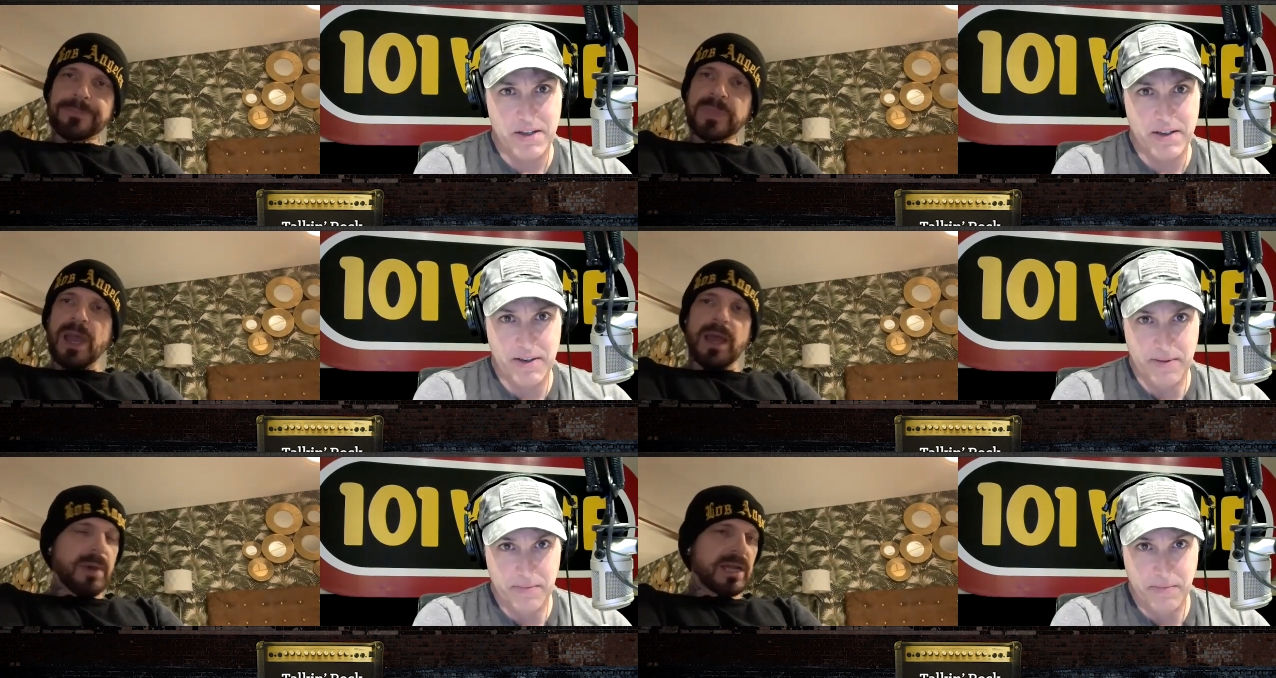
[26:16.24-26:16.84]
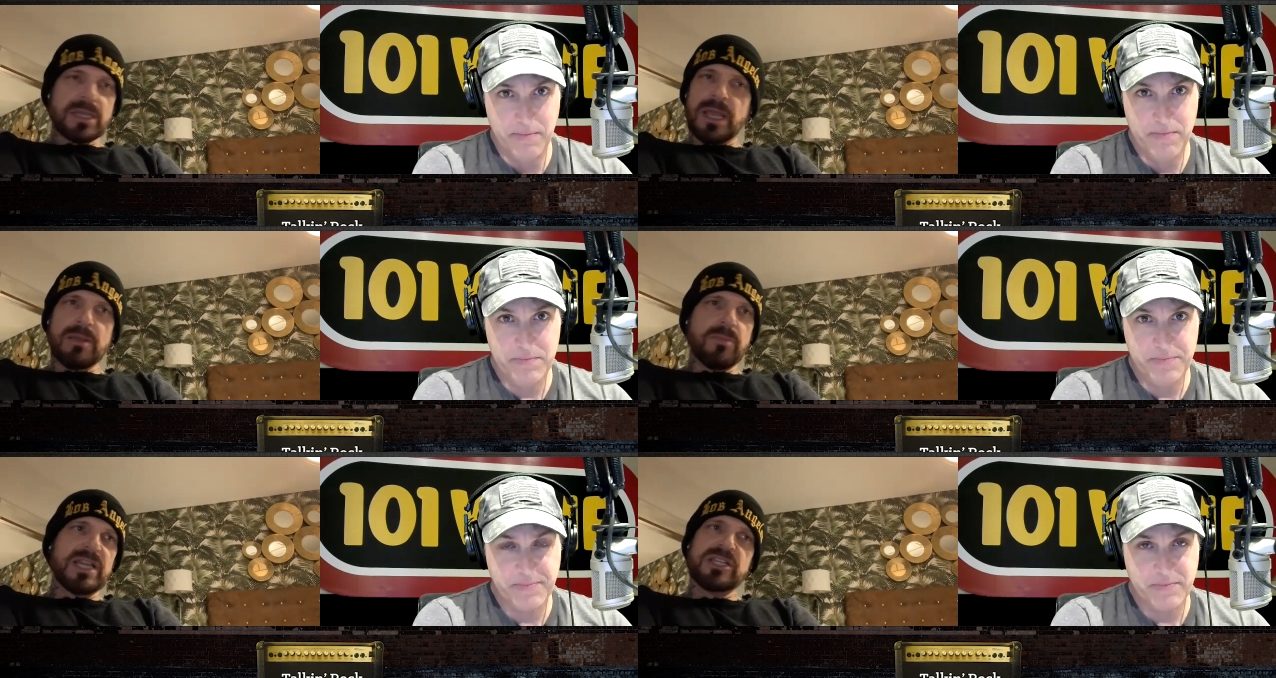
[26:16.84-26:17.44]
Speaker 1: yeah, man.
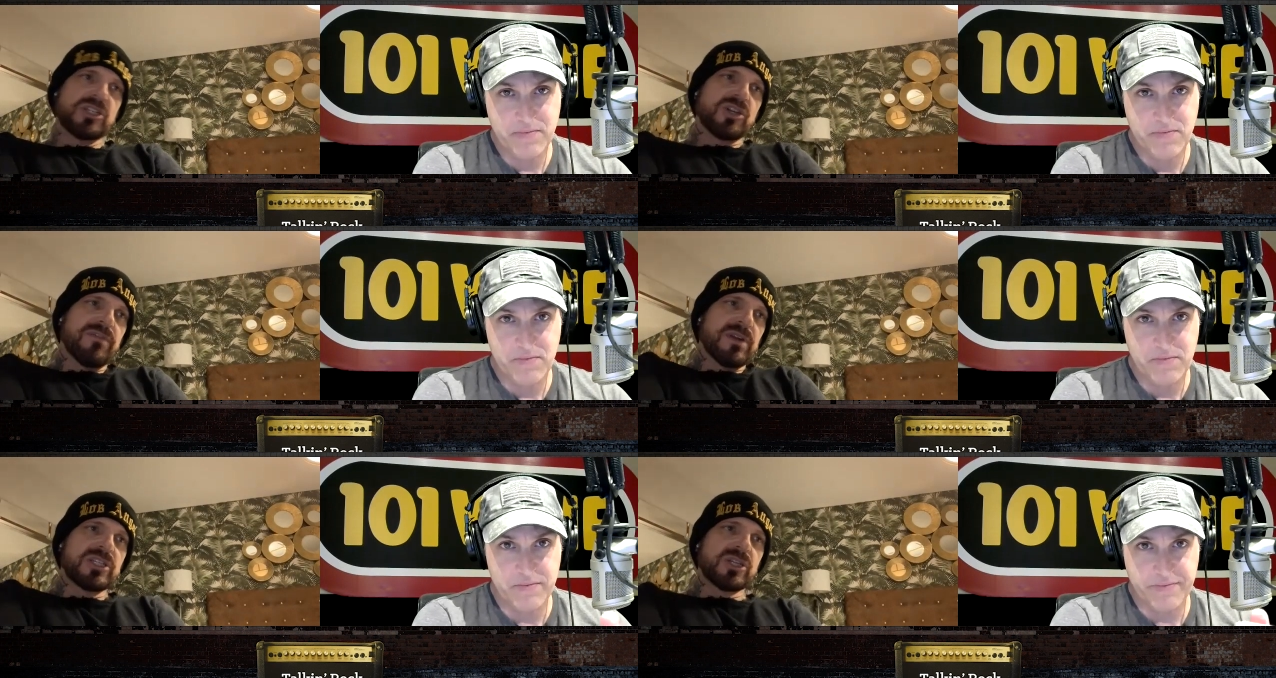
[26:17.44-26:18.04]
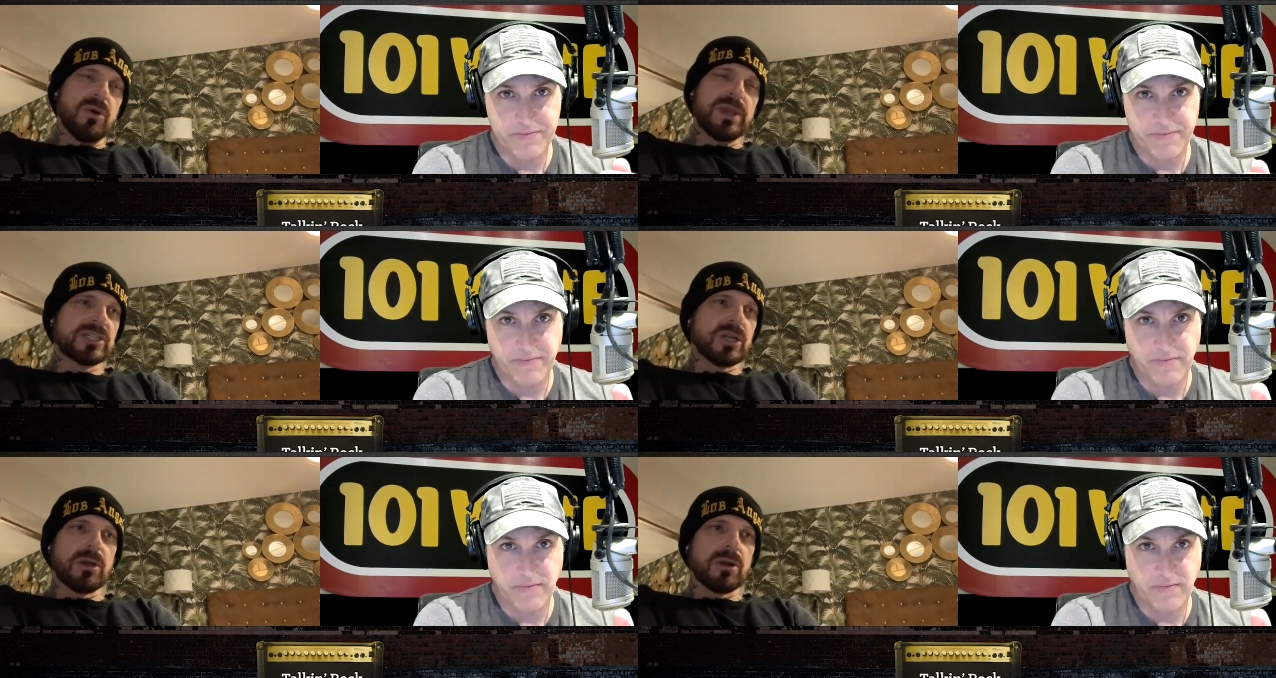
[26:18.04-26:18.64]
He, well, he deservedly so
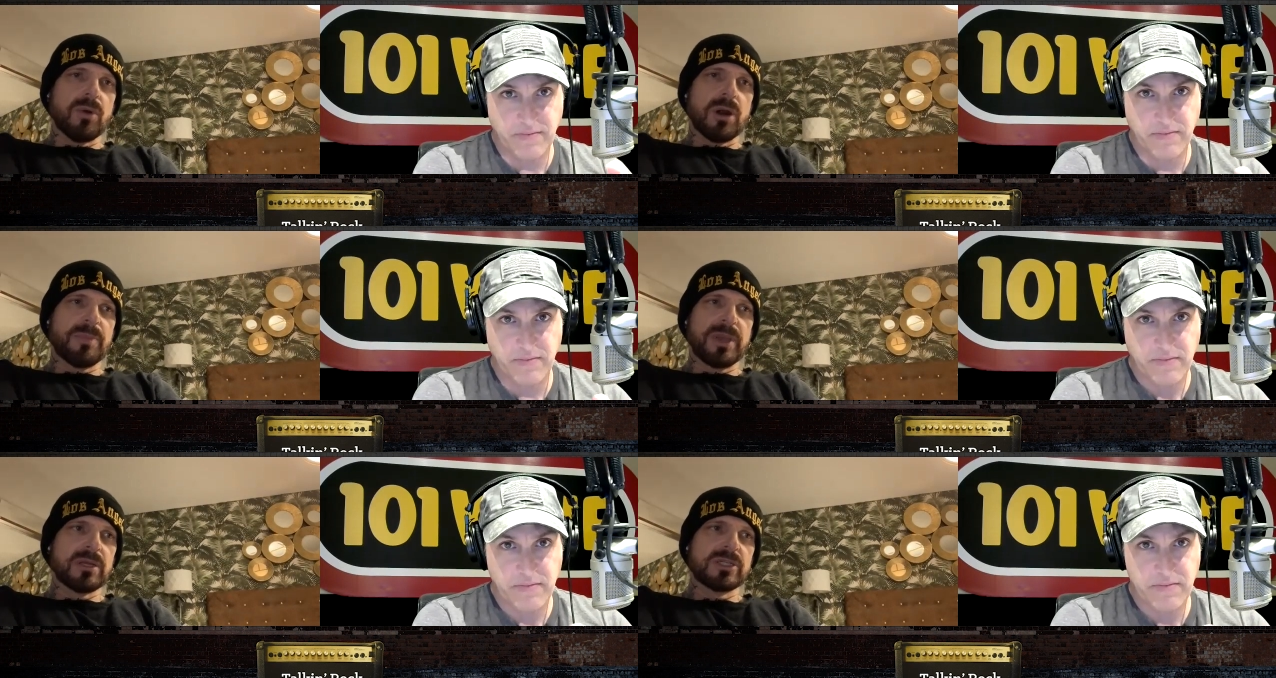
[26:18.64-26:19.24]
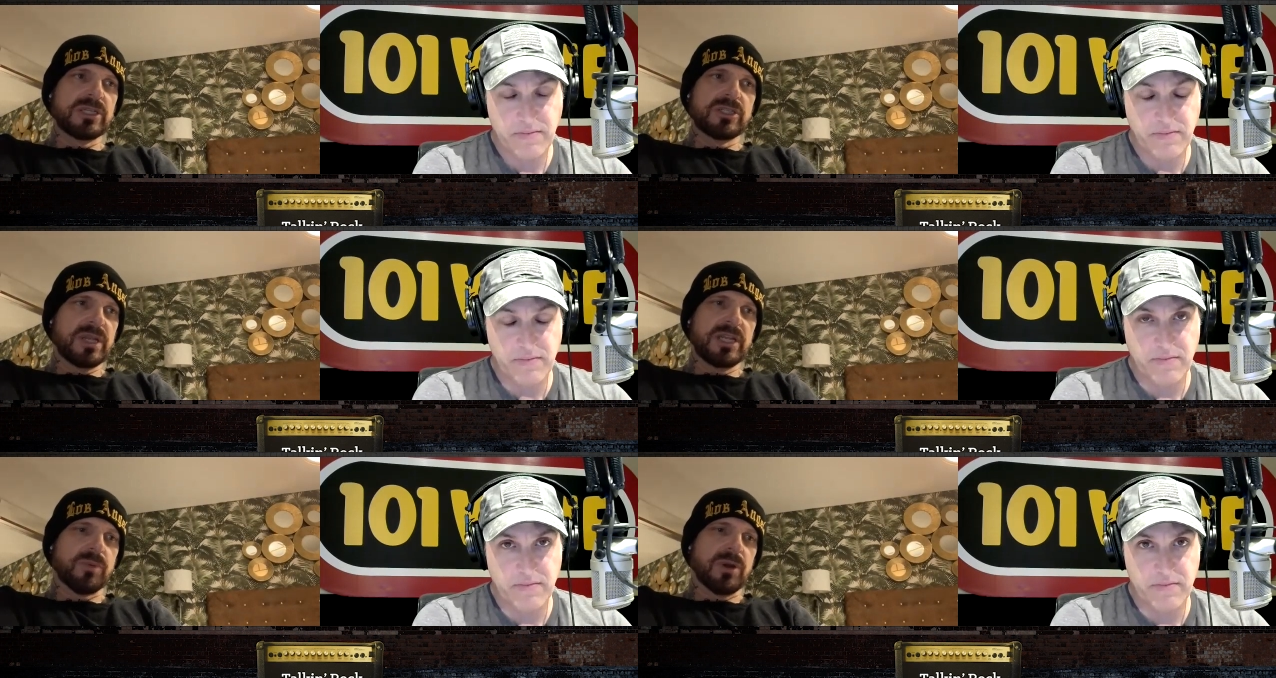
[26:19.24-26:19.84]
gets a lot of work because he's
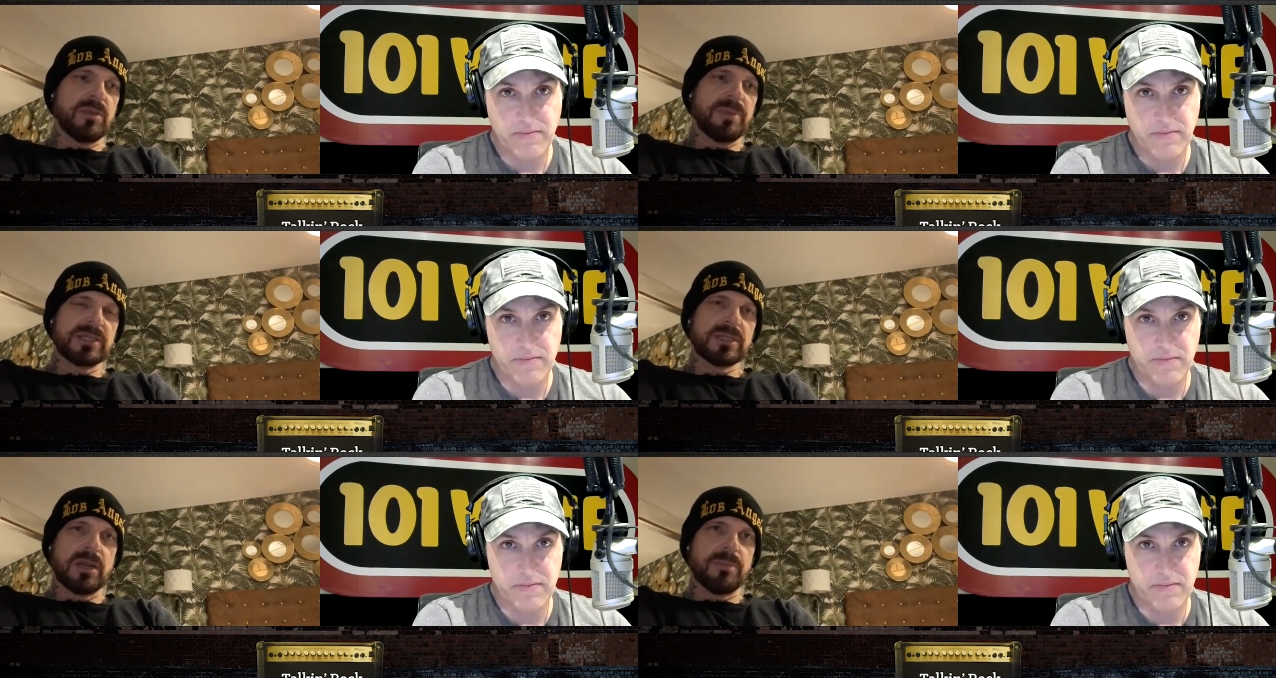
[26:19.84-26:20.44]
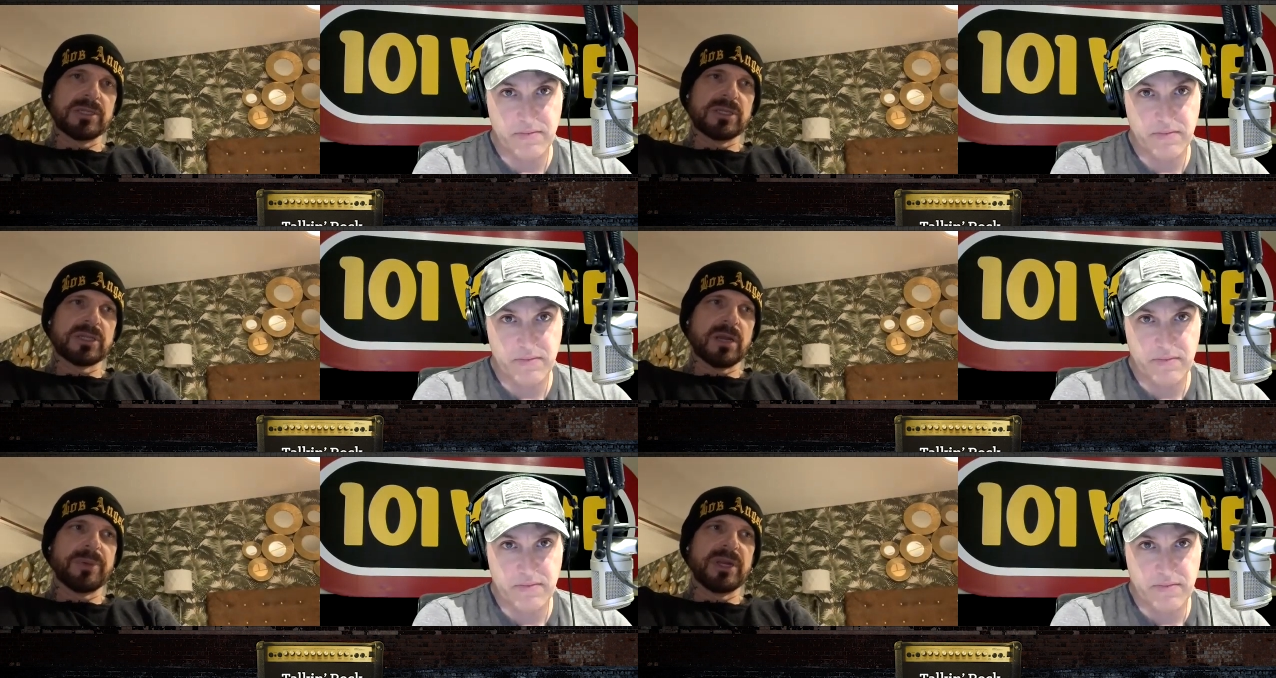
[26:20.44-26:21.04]
he's one of the best in the business.